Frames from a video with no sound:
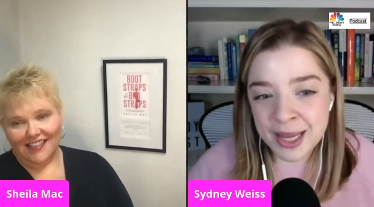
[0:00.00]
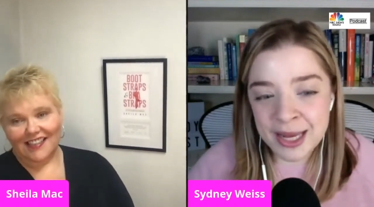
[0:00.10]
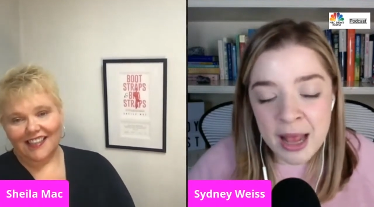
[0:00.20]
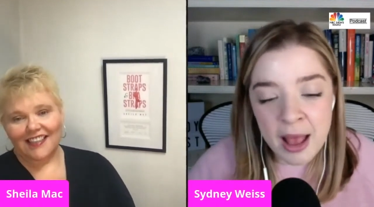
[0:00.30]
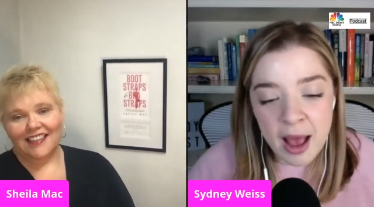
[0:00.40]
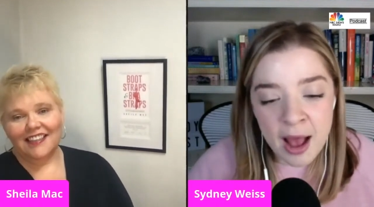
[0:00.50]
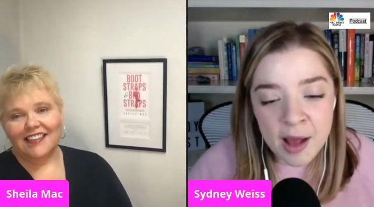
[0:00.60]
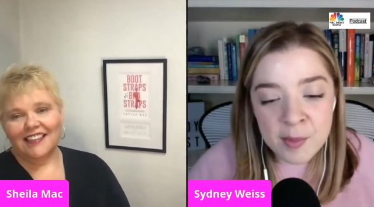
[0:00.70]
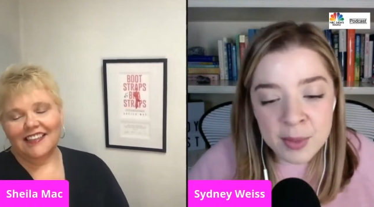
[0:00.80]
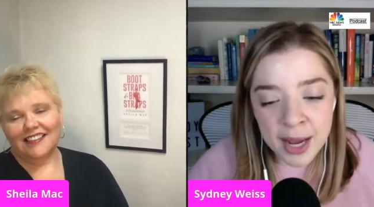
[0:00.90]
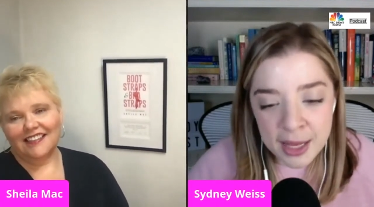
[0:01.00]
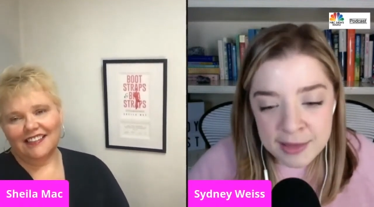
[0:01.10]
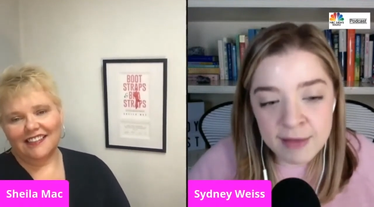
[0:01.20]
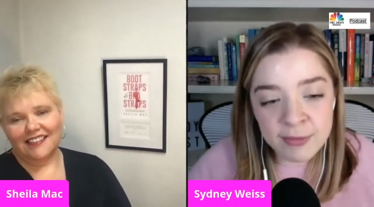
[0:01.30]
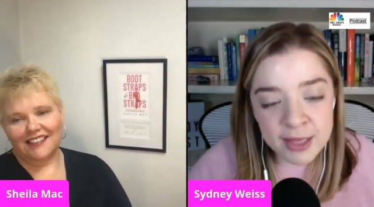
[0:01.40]
Speaker 1: it. But
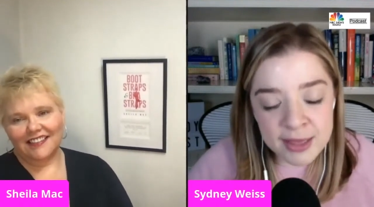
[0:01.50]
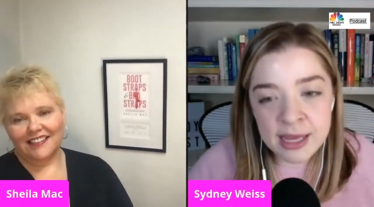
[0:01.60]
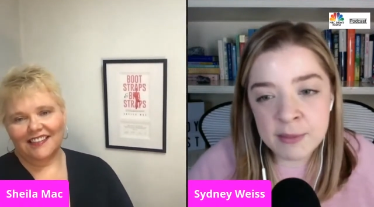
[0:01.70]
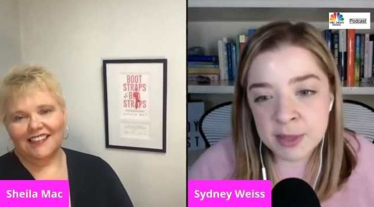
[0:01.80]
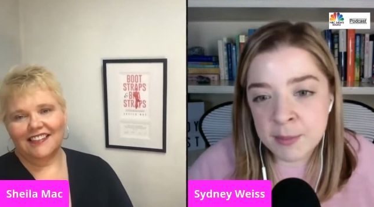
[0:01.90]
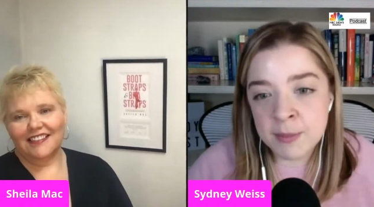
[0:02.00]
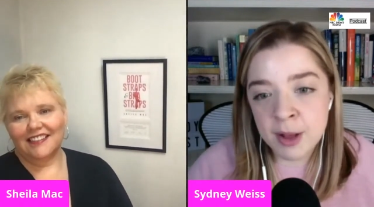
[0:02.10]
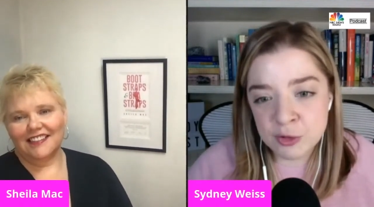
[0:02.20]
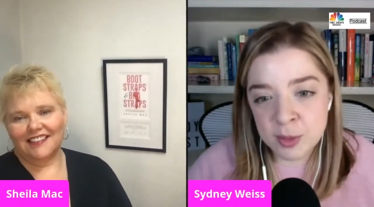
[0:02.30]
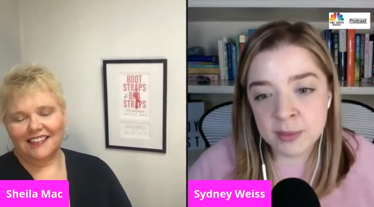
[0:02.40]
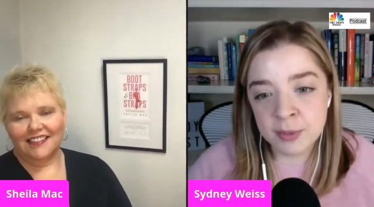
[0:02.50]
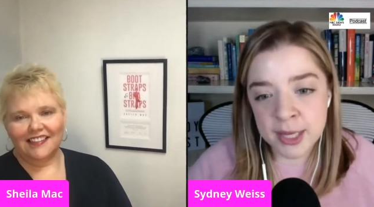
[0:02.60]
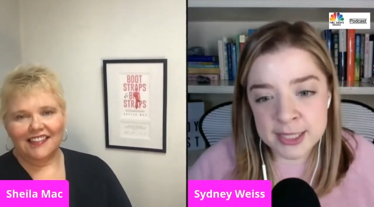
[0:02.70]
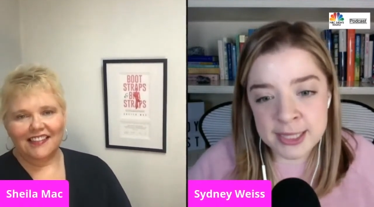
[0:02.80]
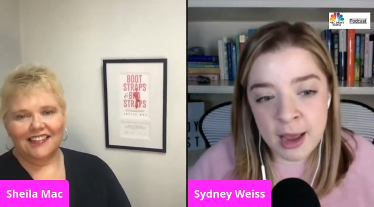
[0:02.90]
I definitely think I'm in a much better
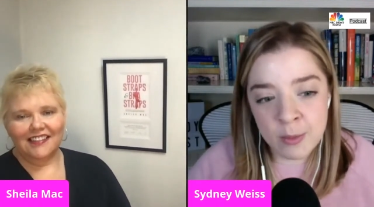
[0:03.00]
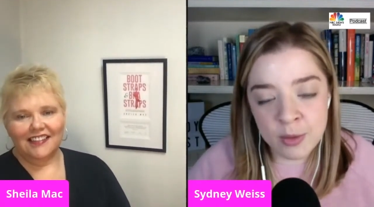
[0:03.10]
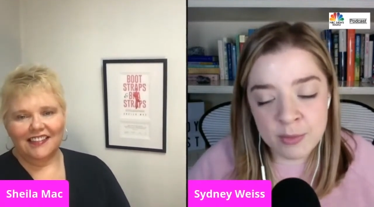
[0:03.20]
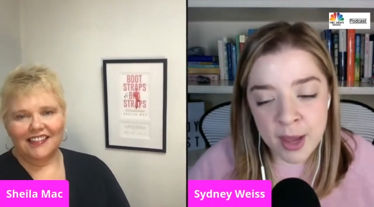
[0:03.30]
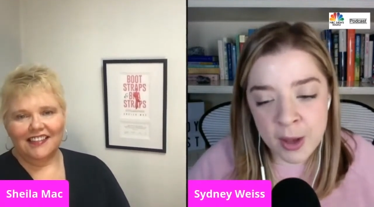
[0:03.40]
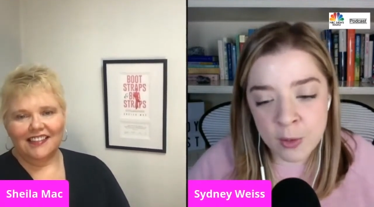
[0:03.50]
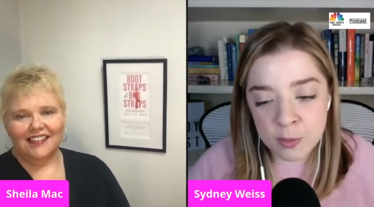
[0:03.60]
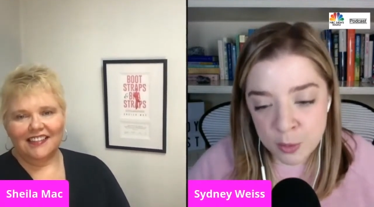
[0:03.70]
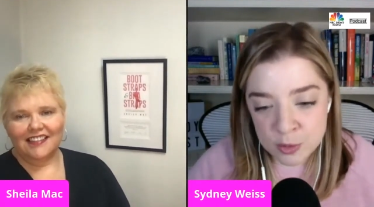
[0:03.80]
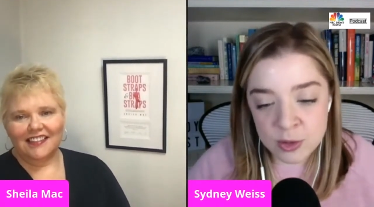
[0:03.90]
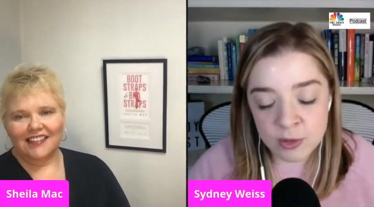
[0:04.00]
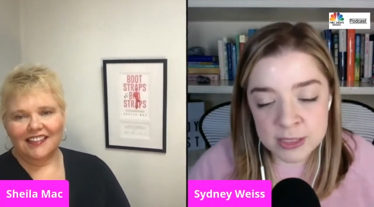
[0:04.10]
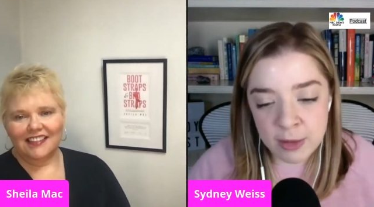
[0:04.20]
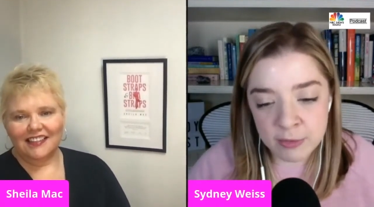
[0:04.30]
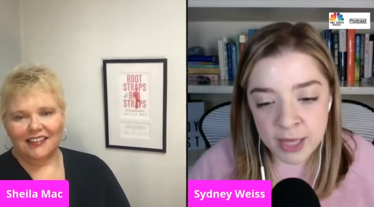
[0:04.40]
place now with my own personal
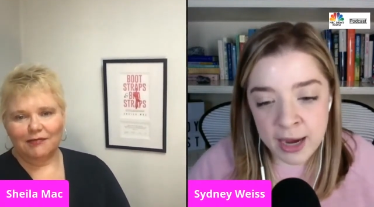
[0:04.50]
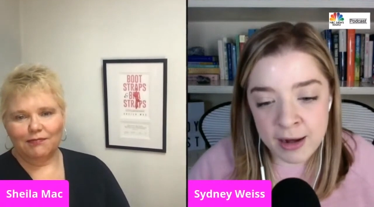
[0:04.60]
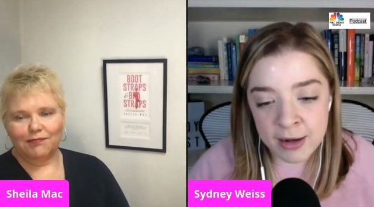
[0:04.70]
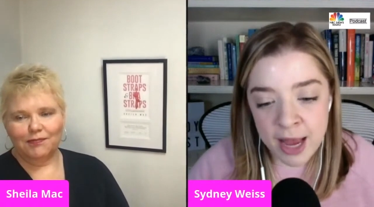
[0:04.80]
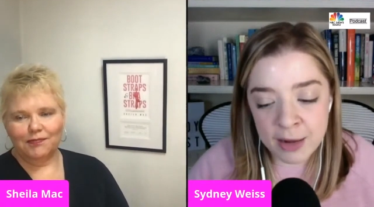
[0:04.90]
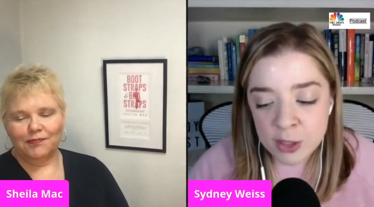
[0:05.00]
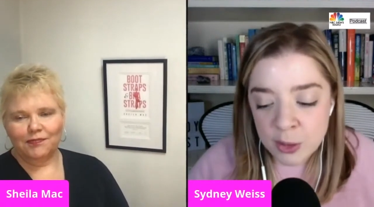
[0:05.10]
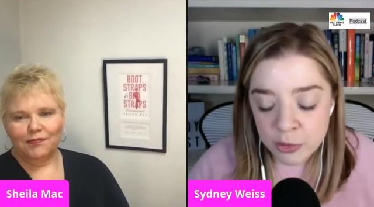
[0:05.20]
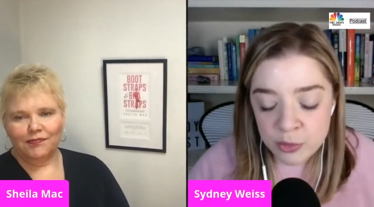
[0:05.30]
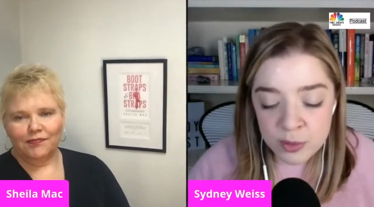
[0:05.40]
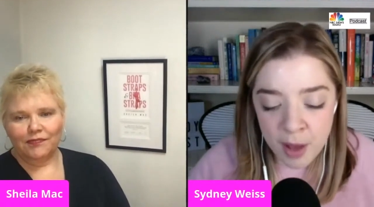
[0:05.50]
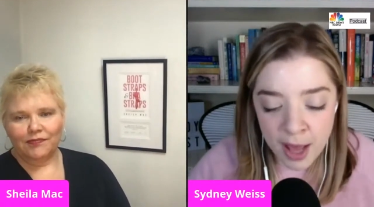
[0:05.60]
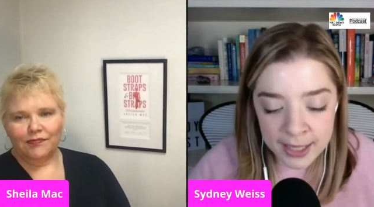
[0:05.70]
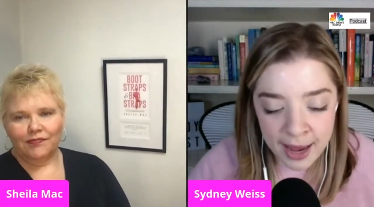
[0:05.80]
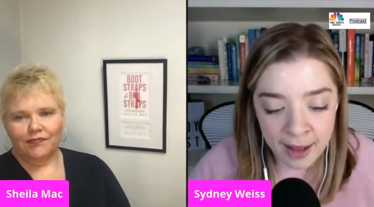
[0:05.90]
self-care. And, you know, through the
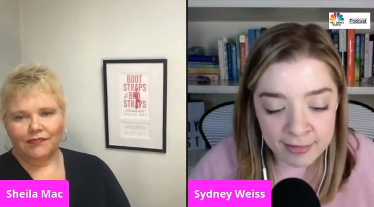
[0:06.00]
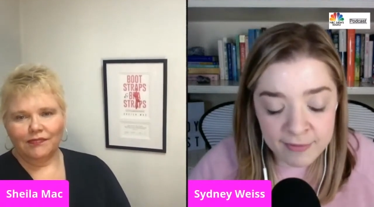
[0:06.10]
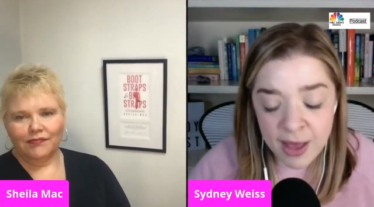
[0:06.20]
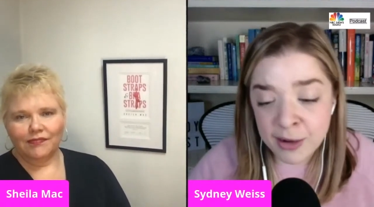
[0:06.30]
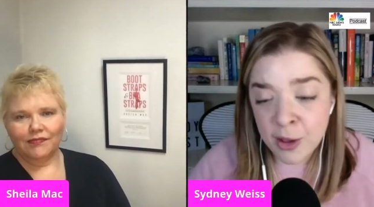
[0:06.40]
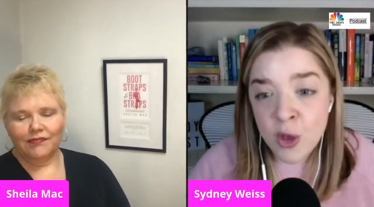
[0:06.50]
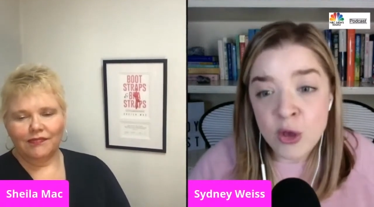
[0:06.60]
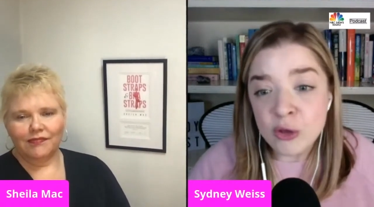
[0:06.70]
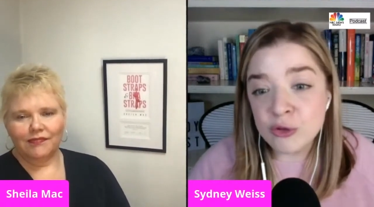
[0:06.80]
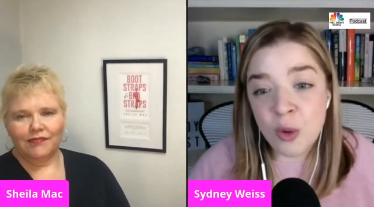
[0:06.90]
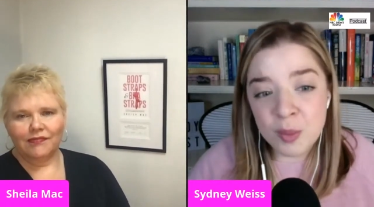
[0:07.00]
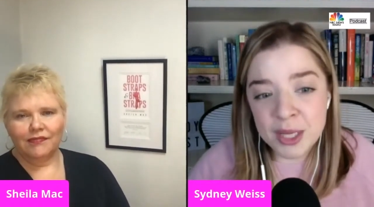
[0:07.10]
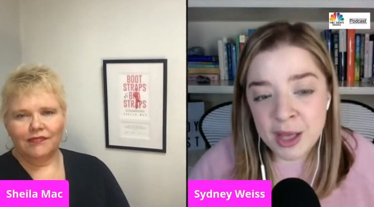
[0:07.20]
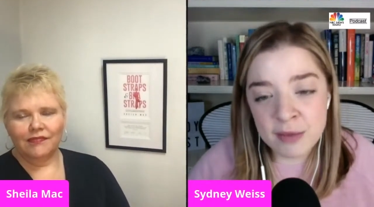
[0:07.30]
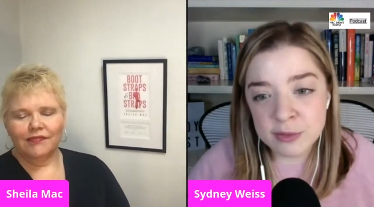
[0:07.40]
podcast, I've had so
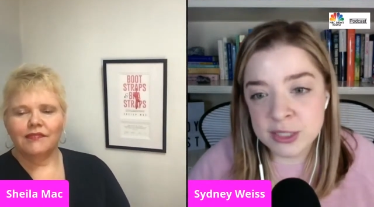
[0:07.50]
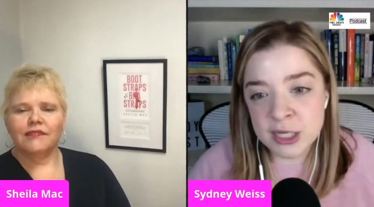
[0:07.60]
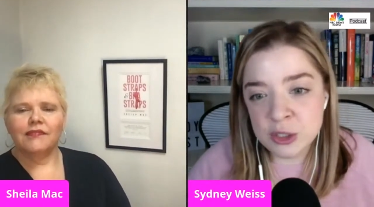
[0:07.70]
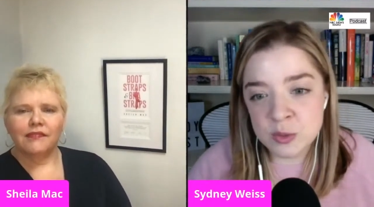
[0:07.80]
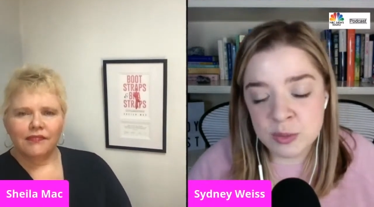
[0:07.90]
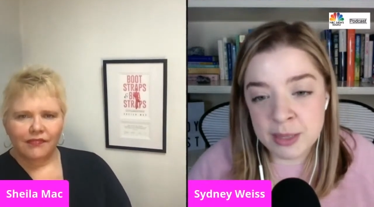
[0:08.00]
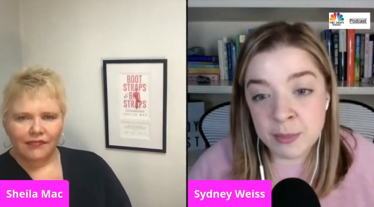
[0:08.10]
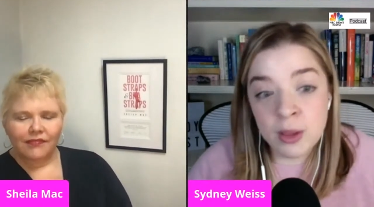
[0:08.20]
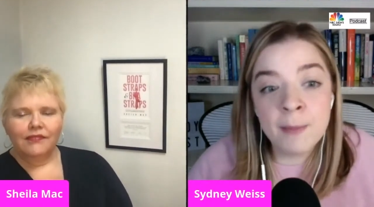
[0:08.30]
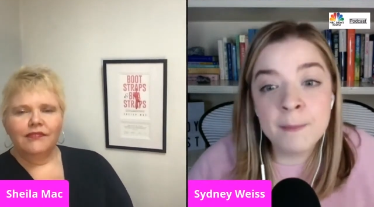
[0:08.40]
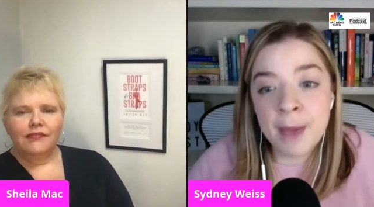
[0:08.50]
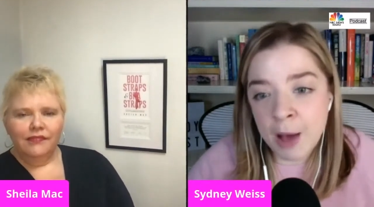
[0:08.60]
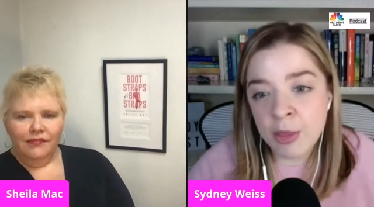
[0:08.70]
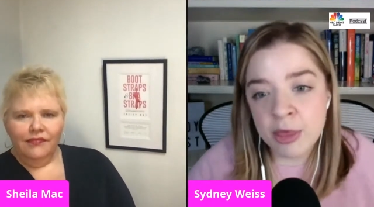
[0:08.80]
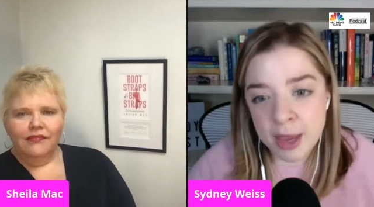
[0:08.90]
many conversations with people
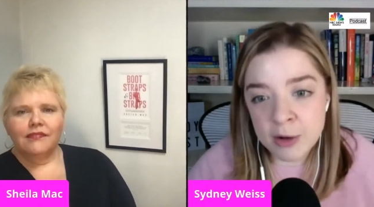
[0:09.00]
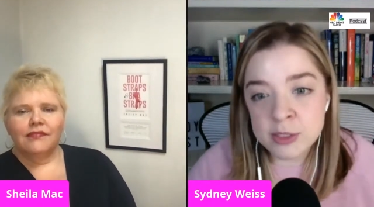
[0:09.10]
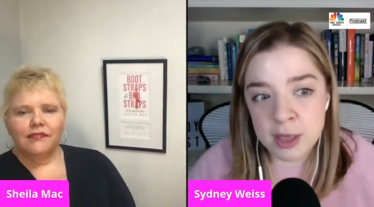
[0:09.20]
about their